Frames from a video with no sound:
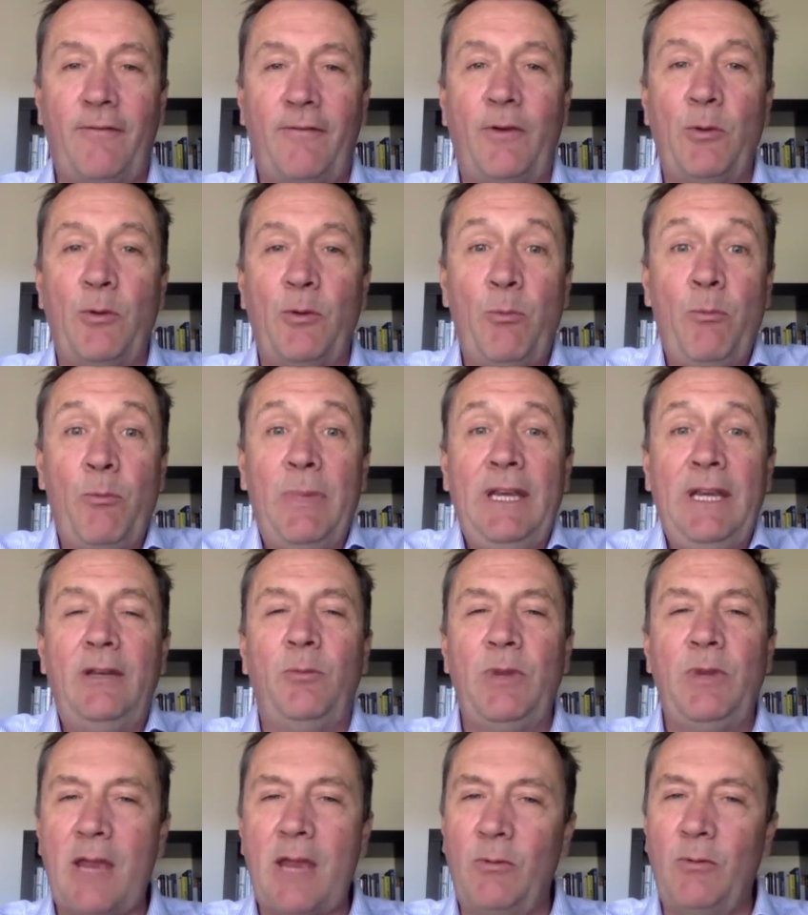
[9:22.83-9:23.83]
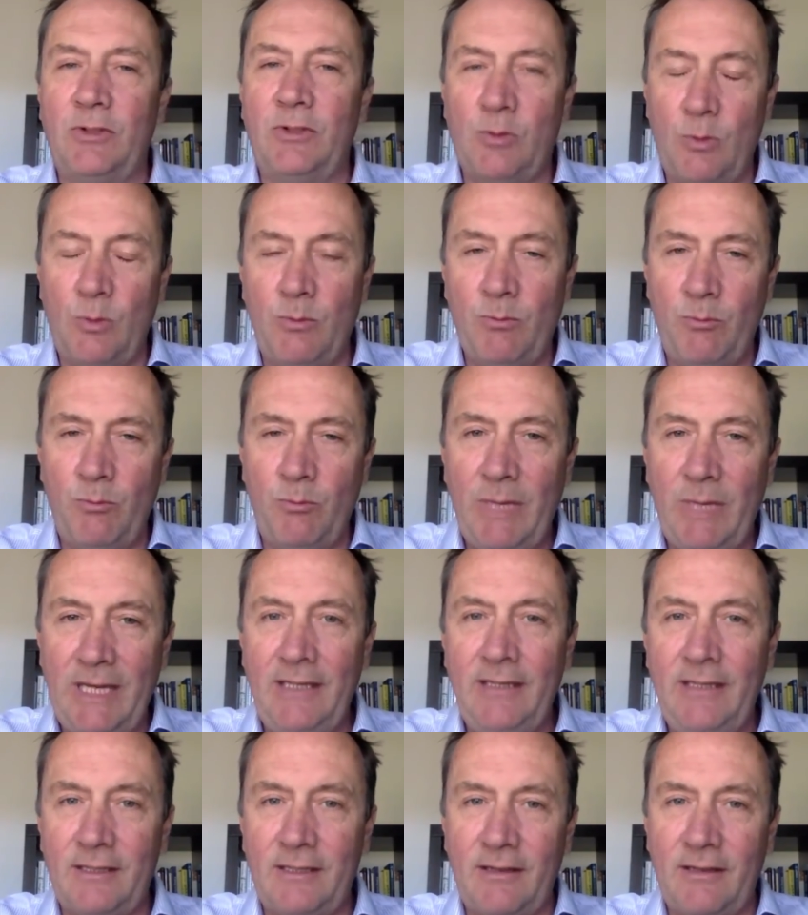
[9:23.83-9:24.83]
for me to be able to
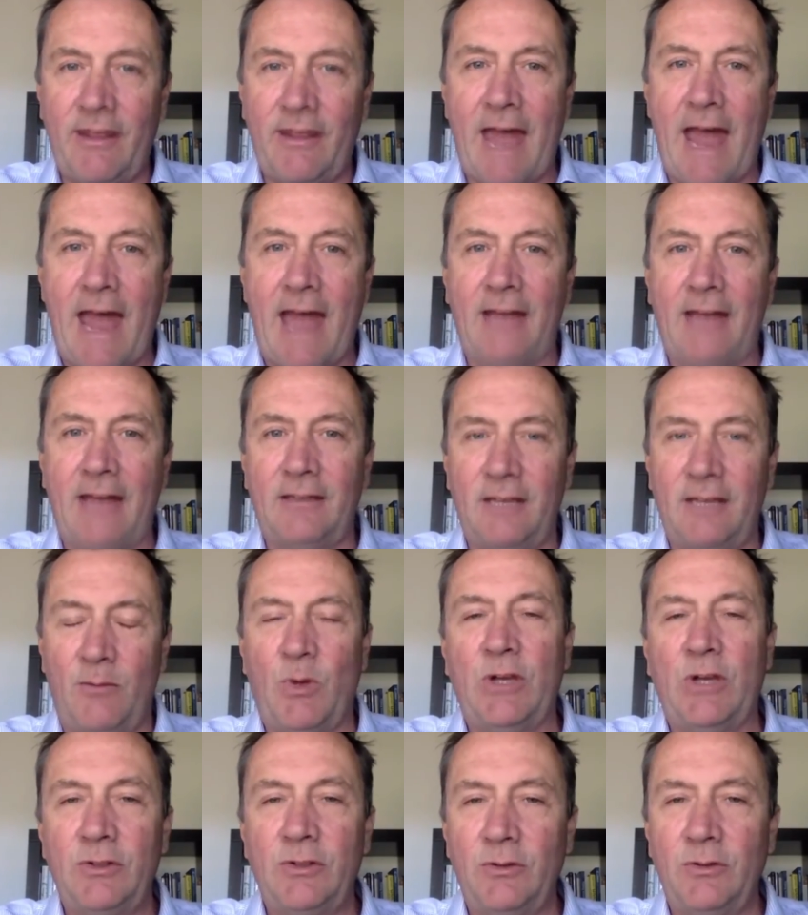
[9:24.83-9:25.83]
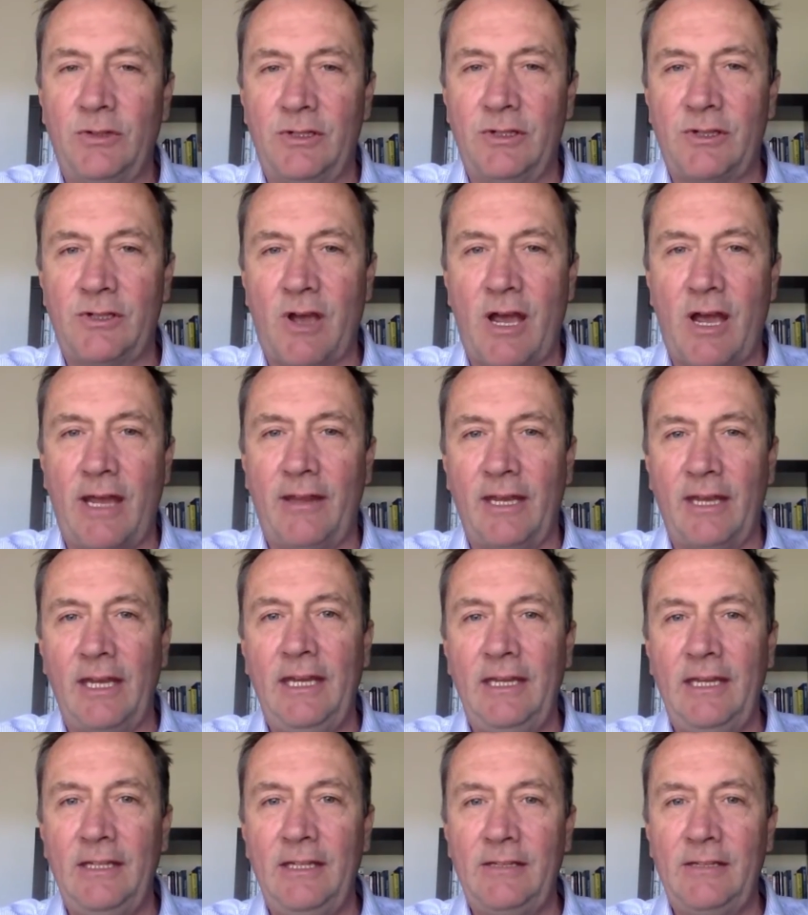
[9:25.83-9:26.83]
meet that emotional desire that
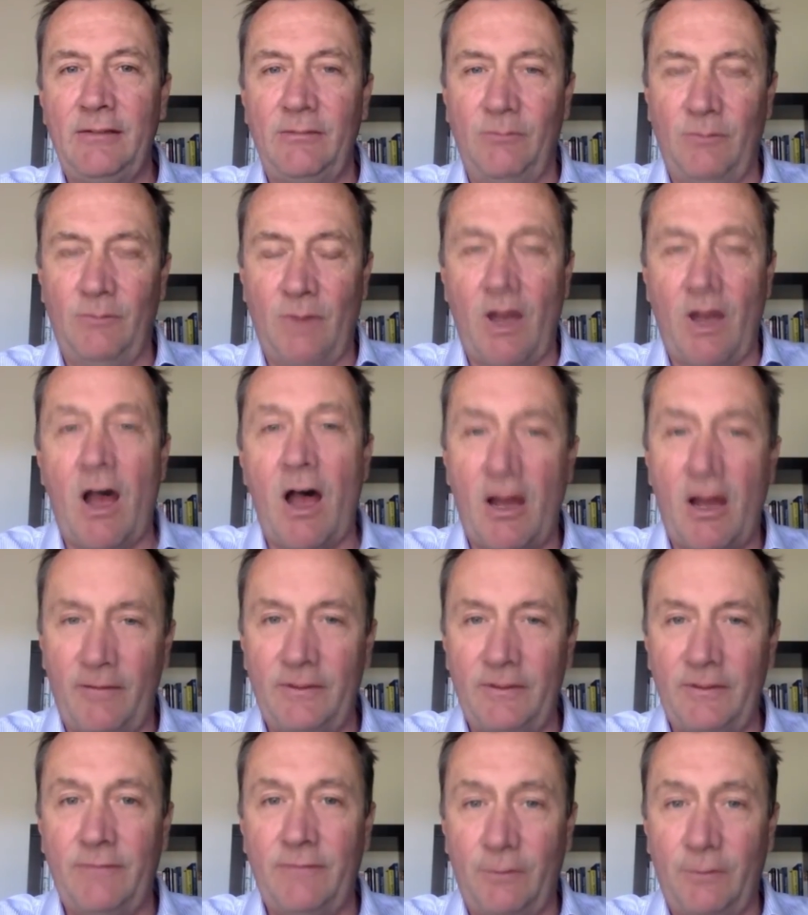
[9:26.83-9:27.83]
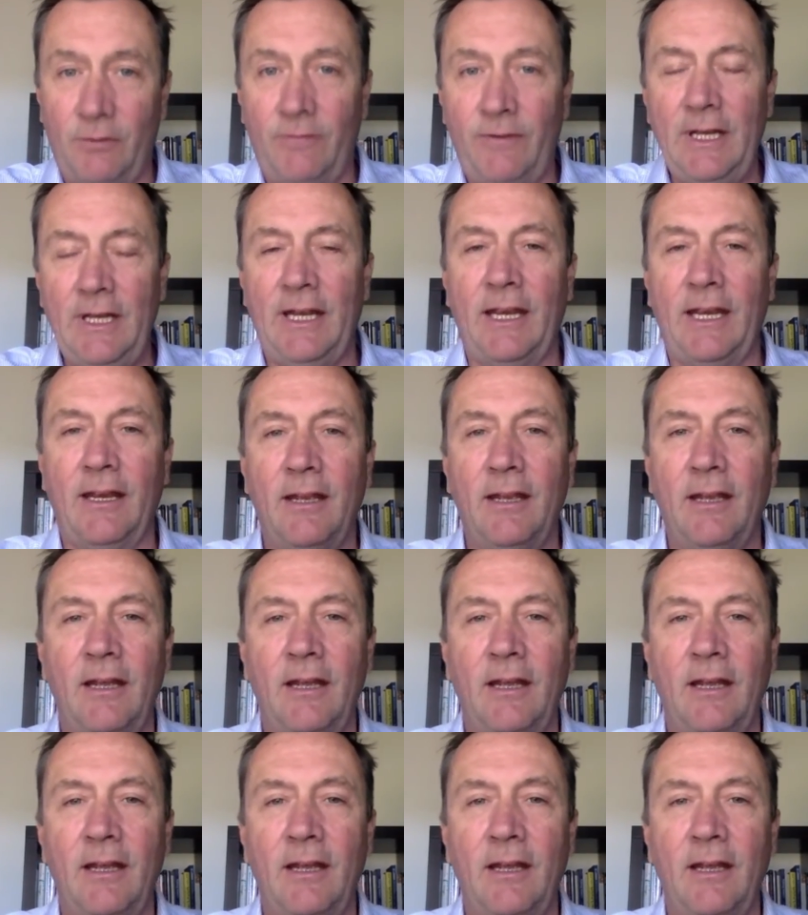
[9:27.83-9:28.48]
he's after fulfilling.